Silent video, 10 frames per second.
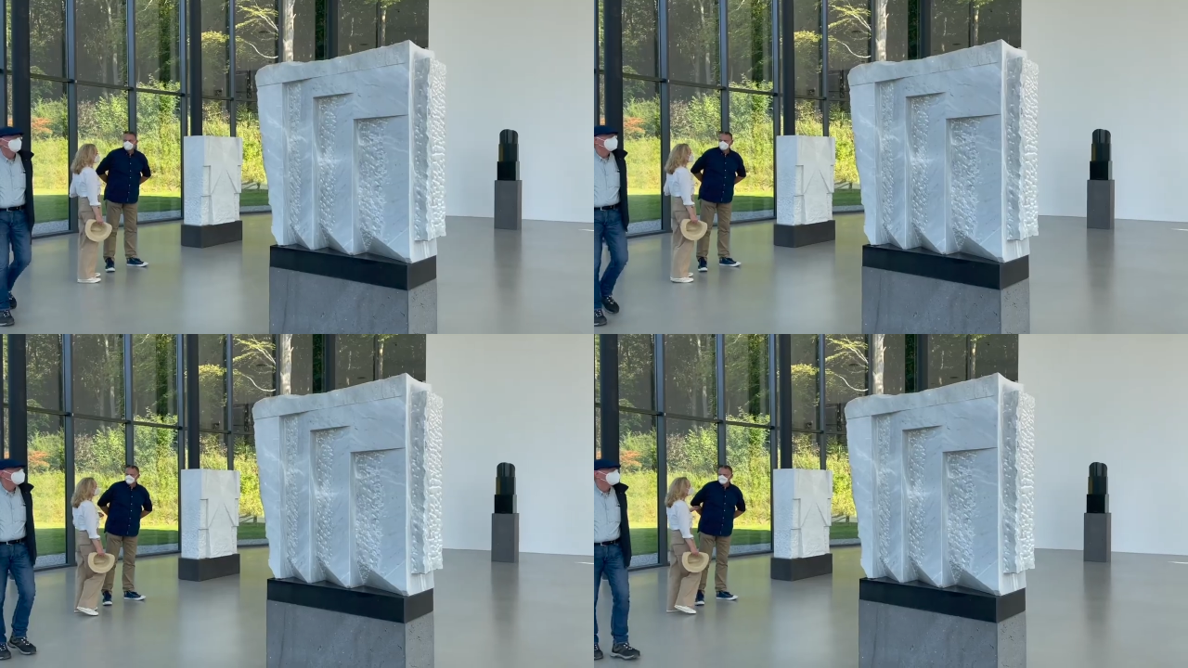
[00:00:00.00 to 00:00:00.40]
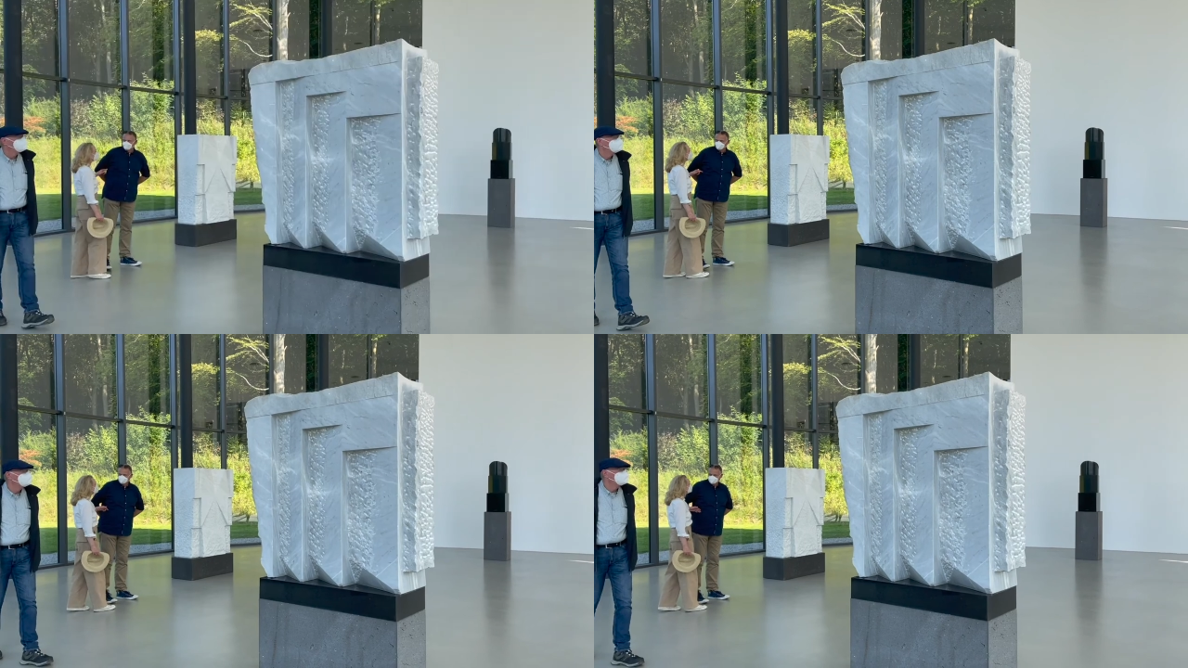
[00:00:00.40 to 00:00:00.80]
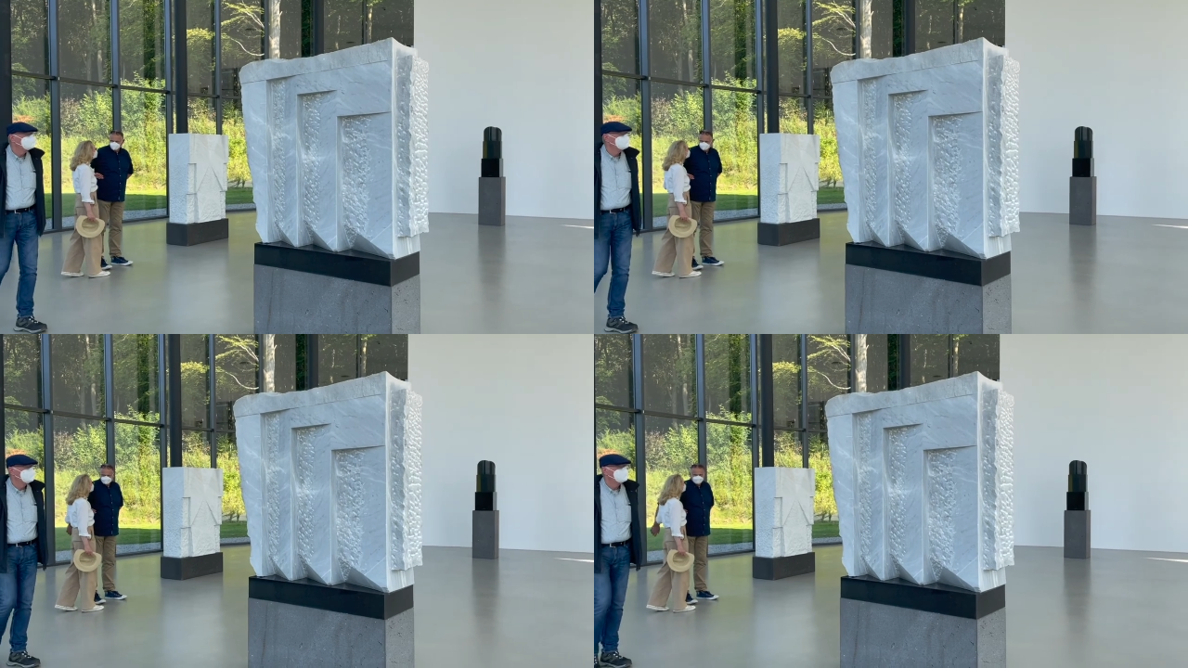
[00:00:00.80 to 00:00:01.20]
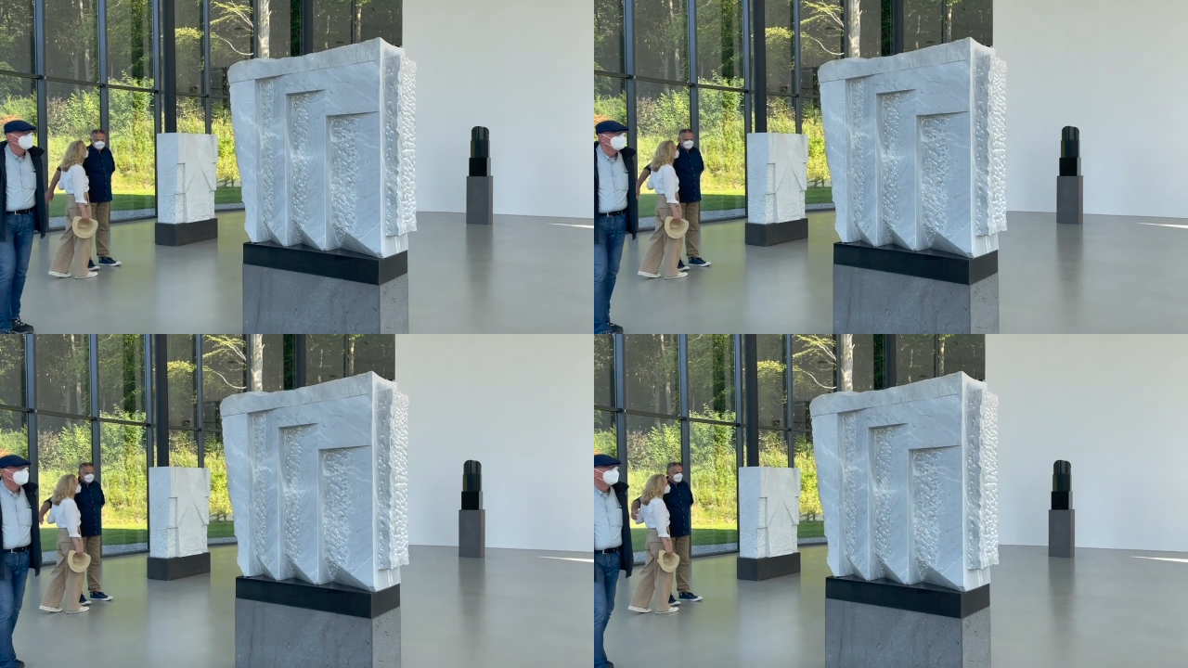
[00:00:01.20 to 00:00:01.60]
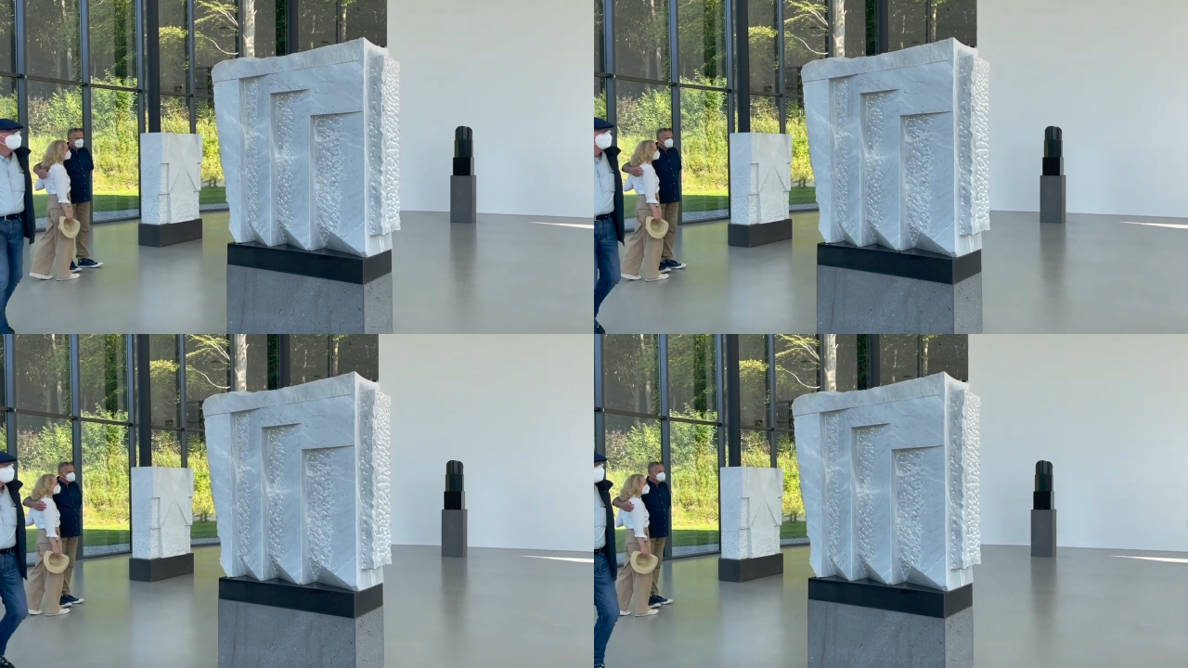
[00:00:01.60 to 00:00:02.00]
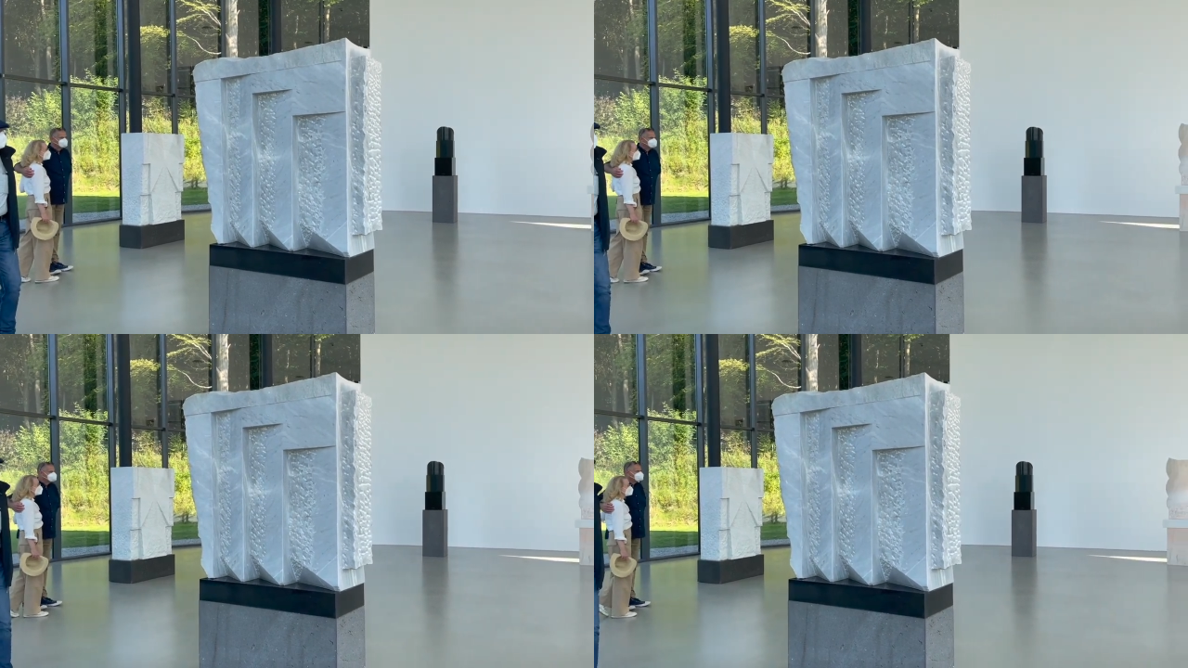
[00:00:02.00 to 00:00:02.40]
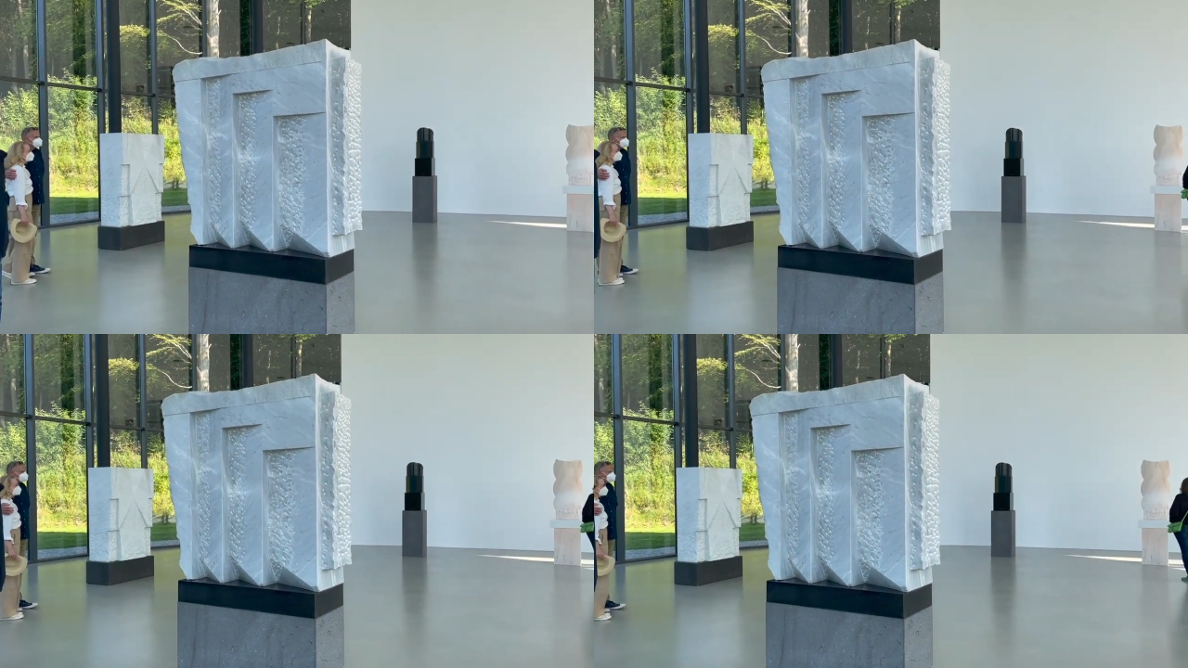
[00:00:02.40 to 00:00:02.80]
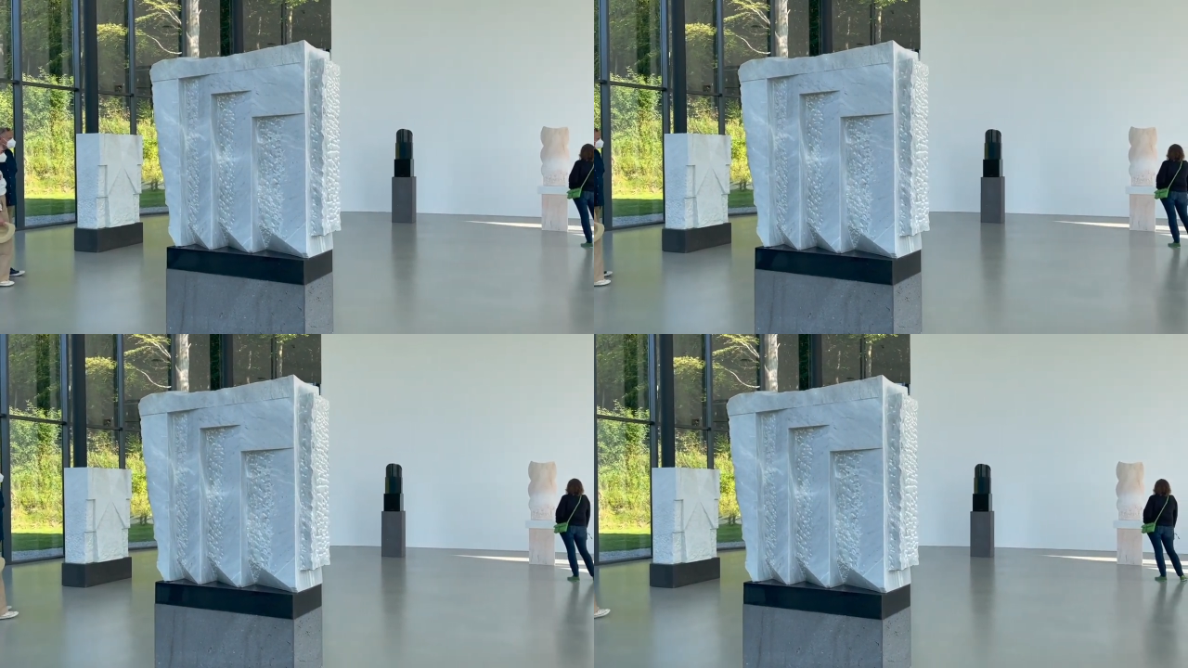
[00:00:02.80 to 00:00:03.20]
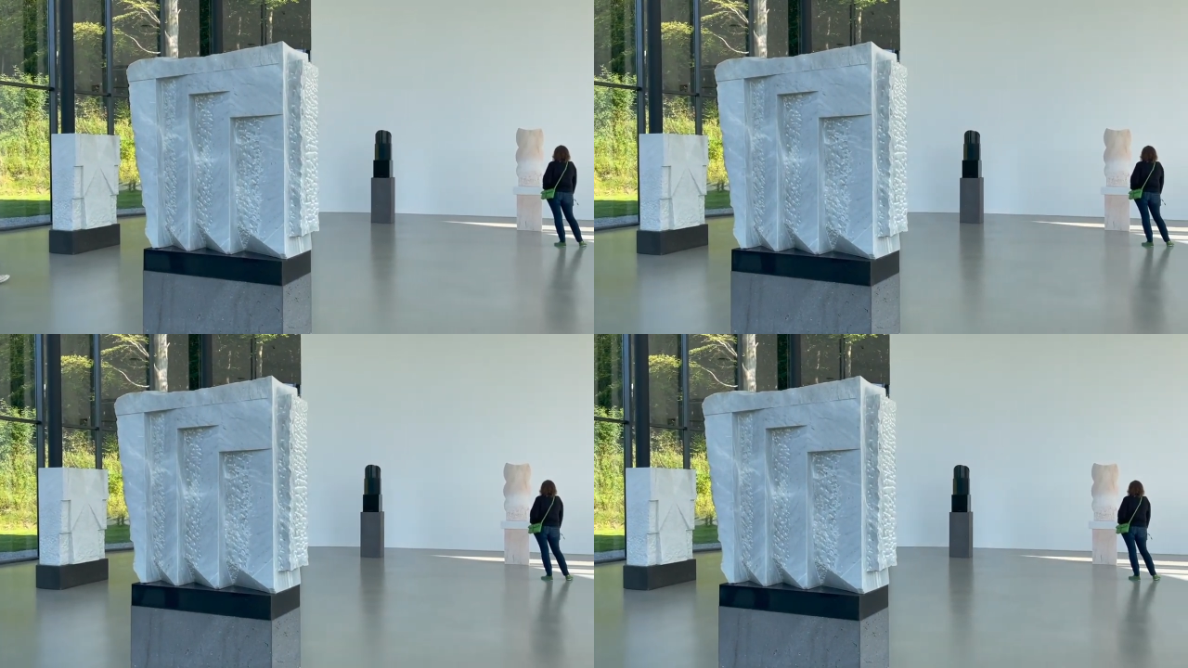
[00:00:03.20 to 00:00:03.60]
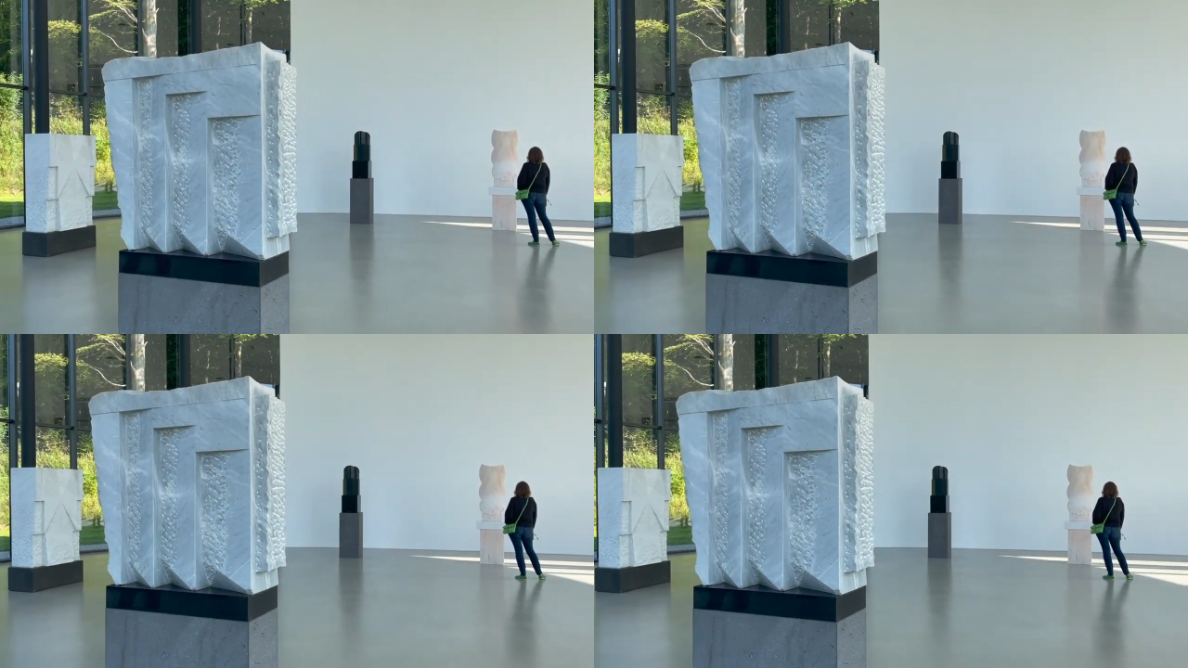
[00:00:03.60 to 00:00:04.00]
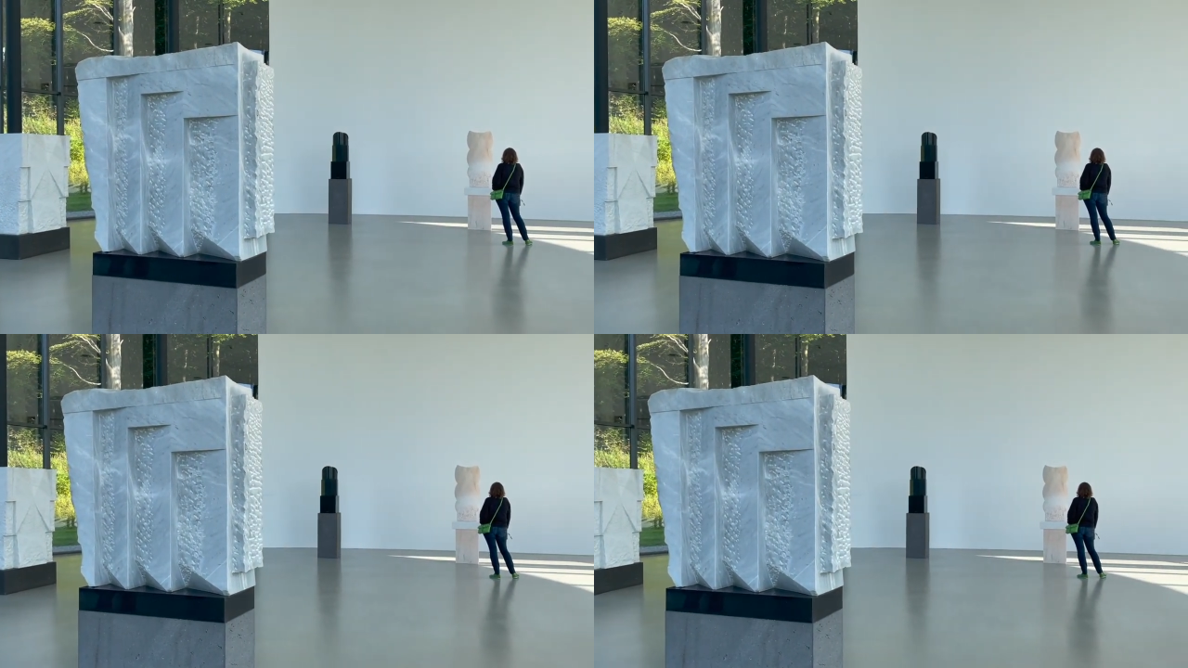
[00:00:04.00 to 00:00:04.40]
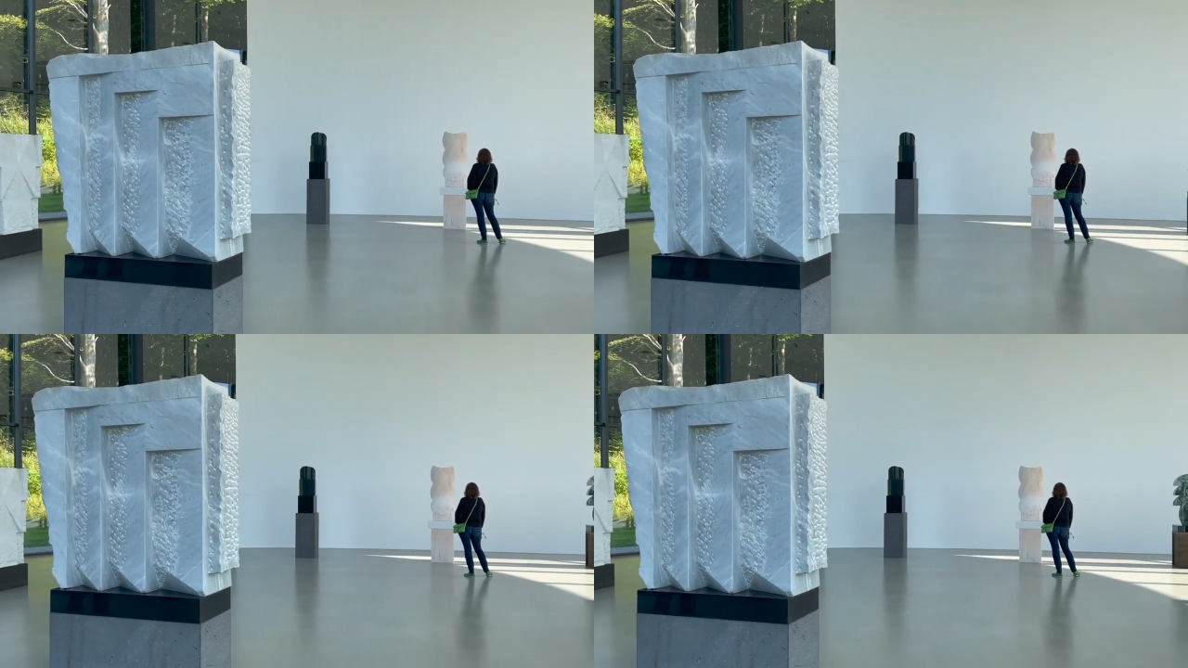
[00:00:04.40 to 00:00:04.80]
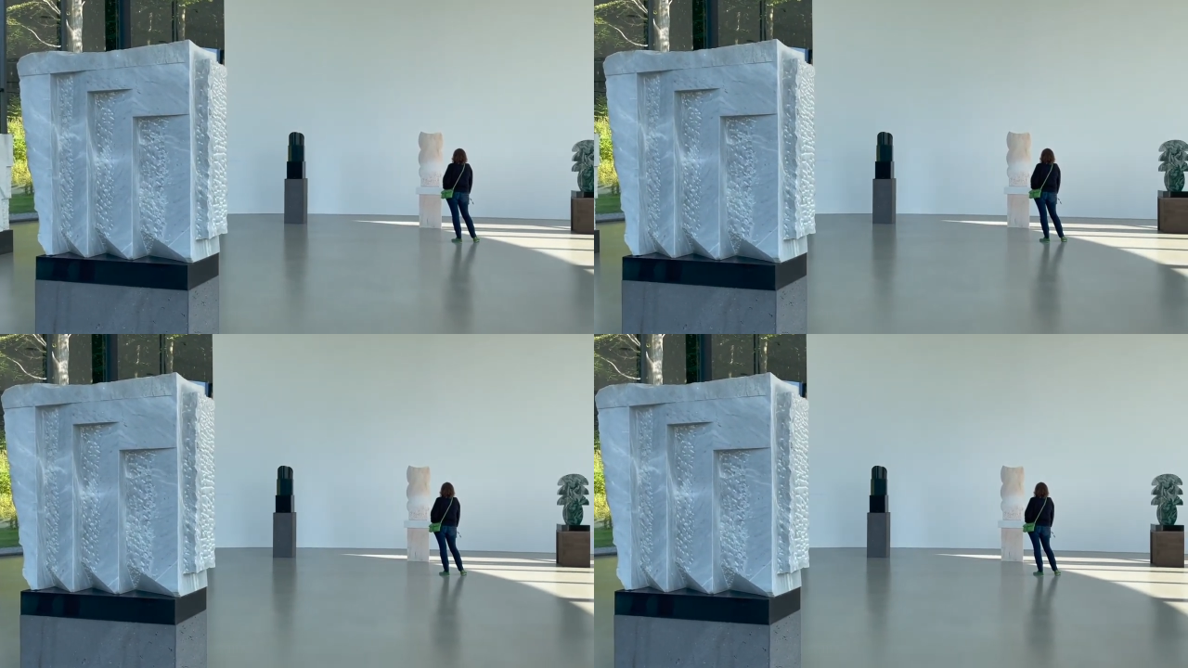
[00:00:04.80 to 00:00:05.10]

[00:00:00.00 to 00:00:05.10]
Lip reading: [unreadable: no face in view]